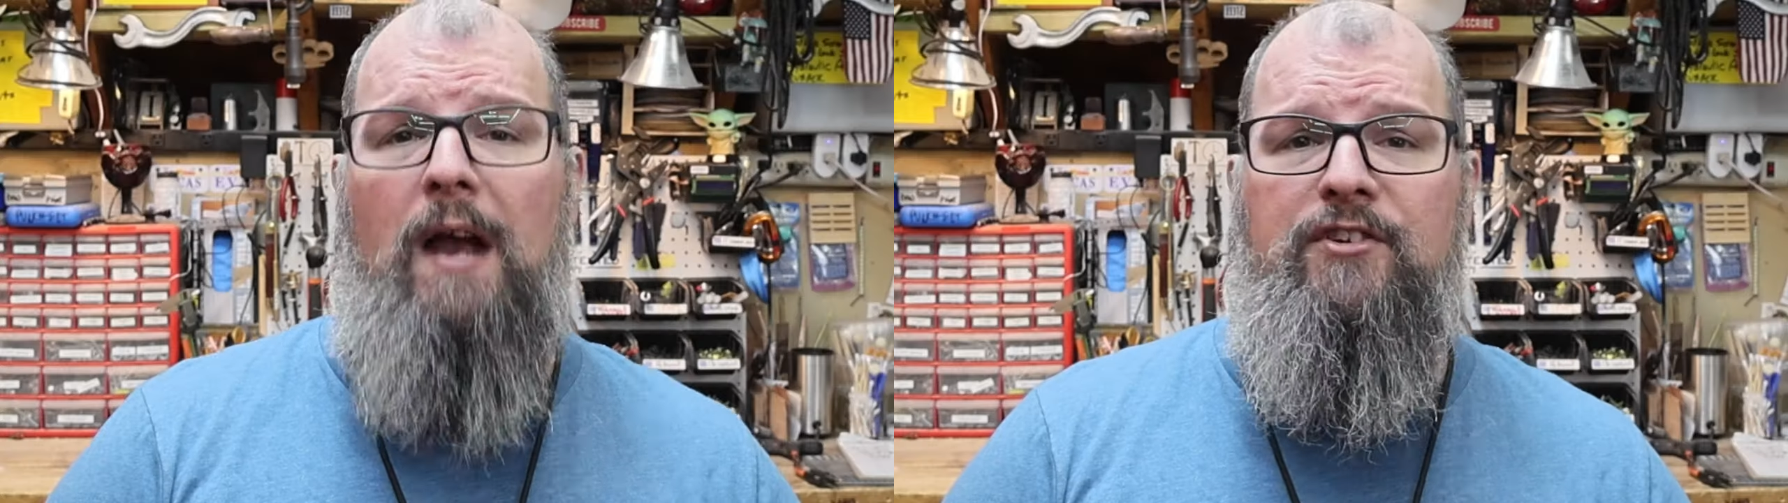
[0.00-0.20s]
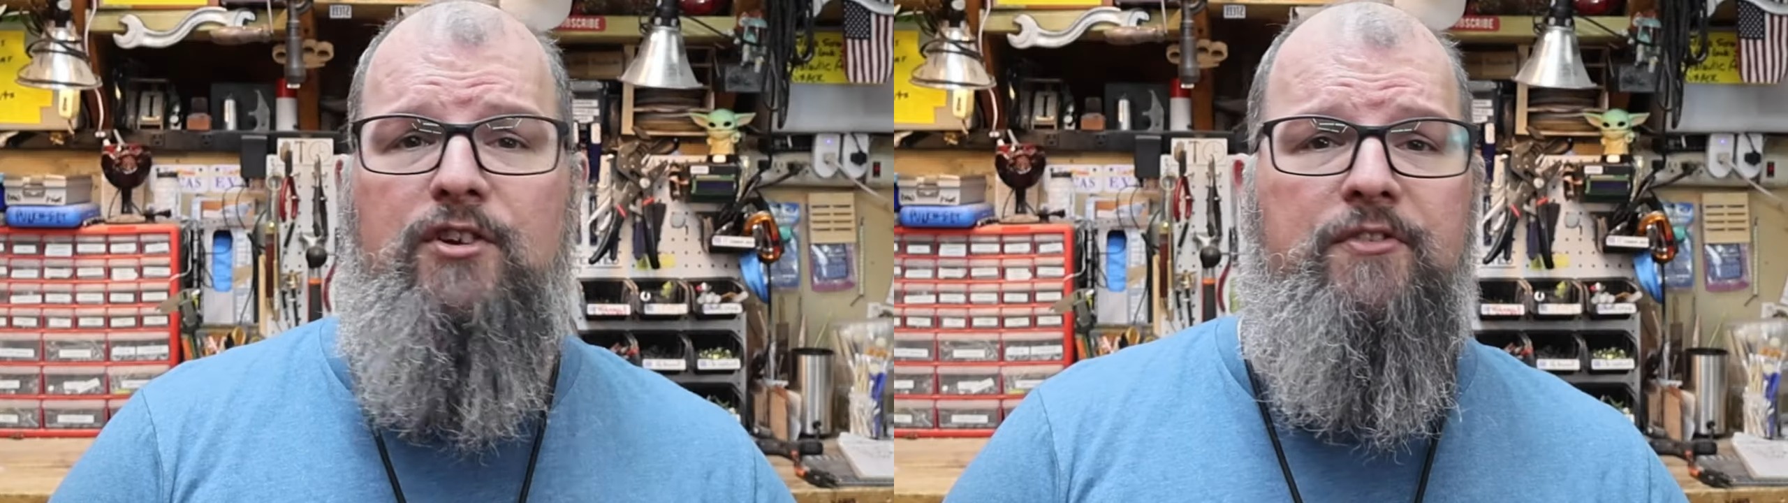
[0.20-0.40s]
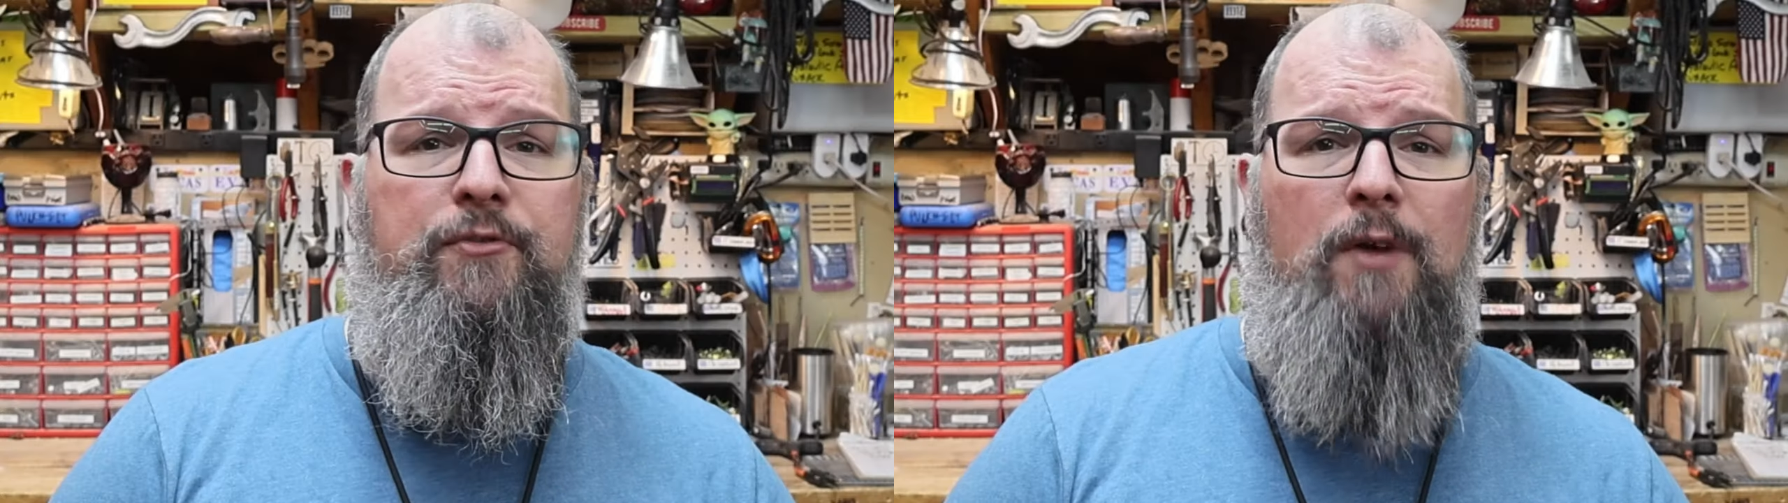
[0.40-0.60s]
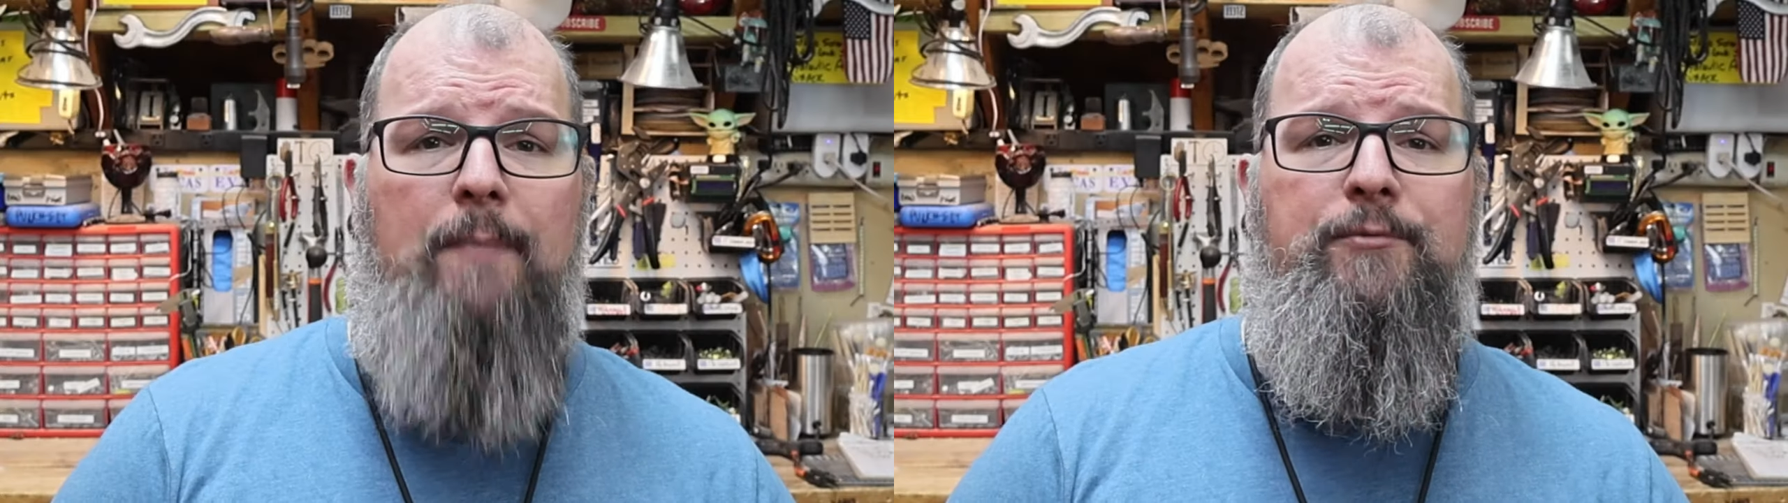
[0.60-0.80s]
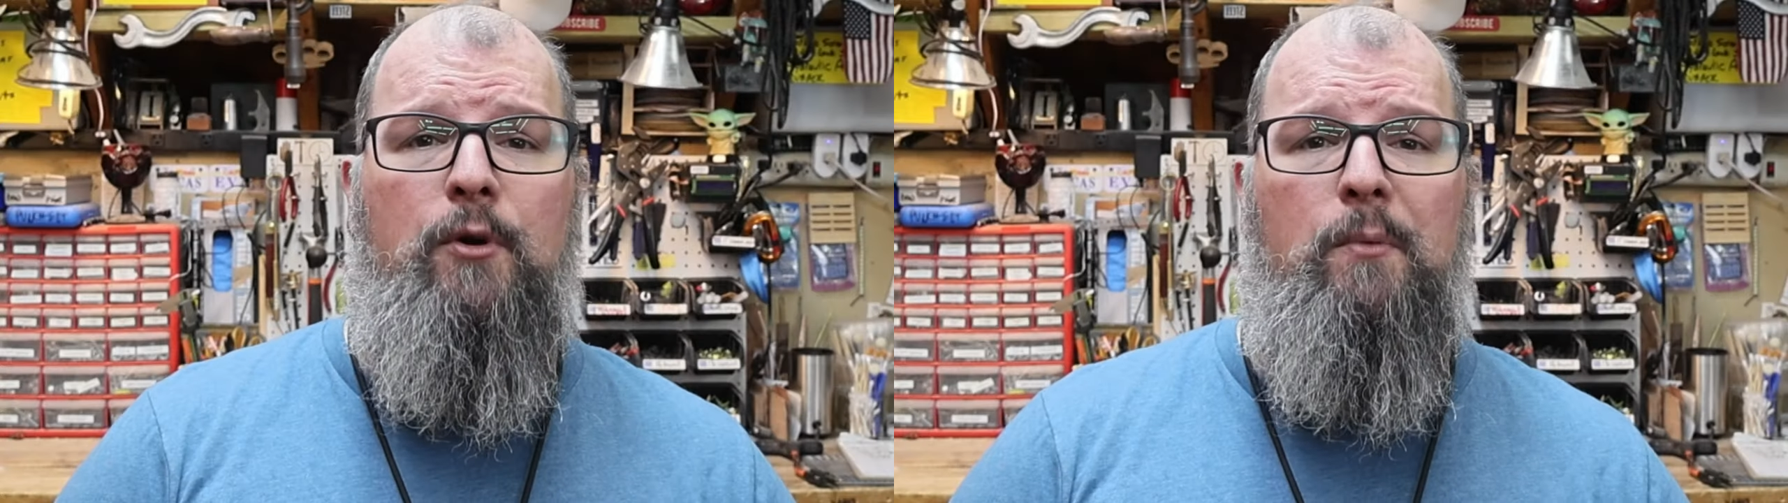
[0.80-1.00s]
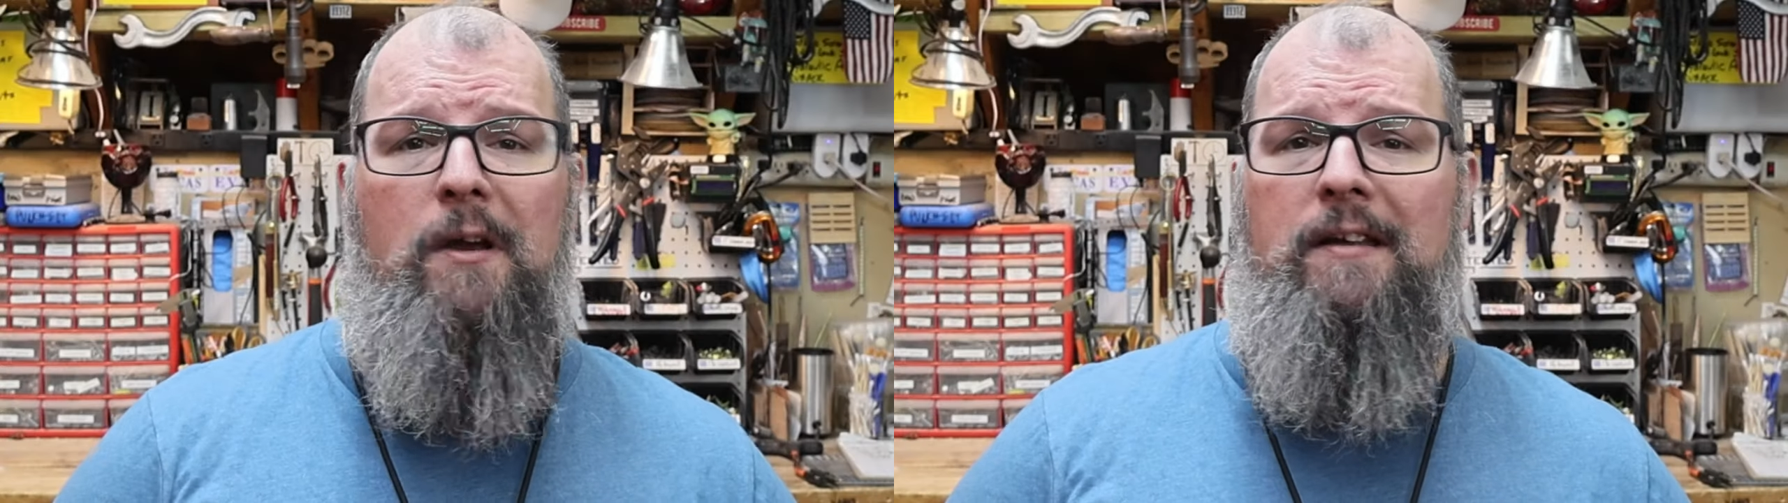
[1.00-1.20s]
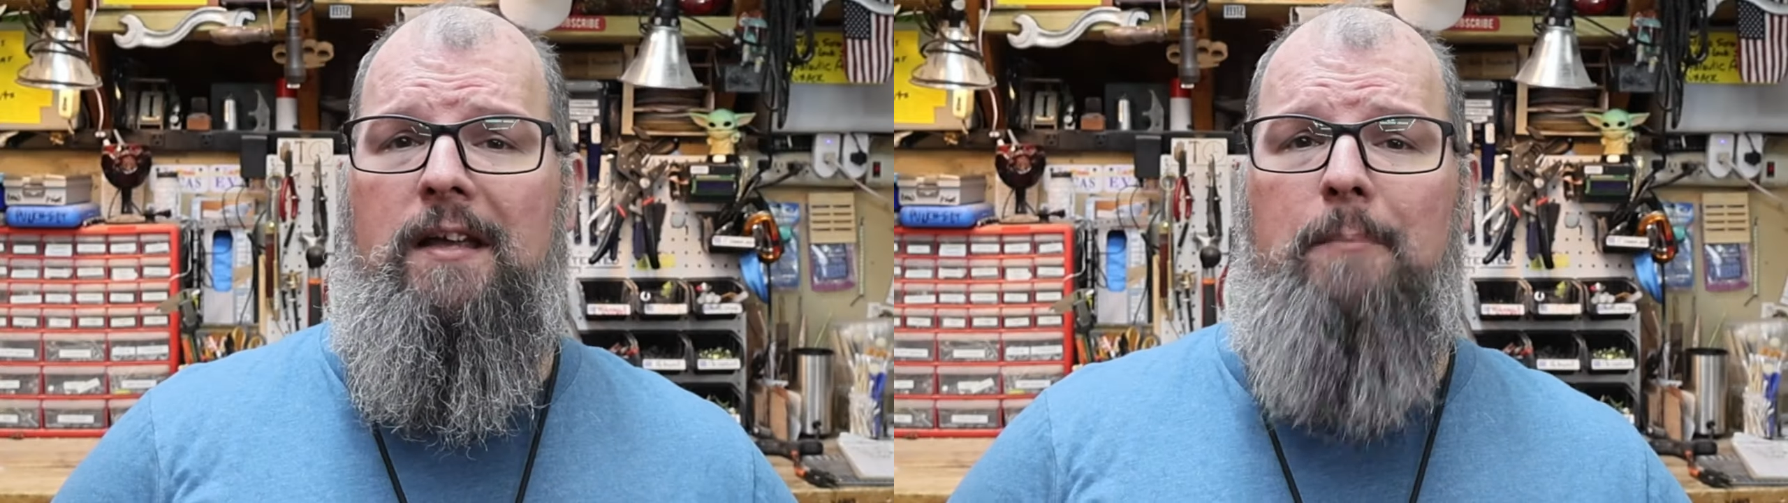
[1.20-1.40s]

Ratchet straps are already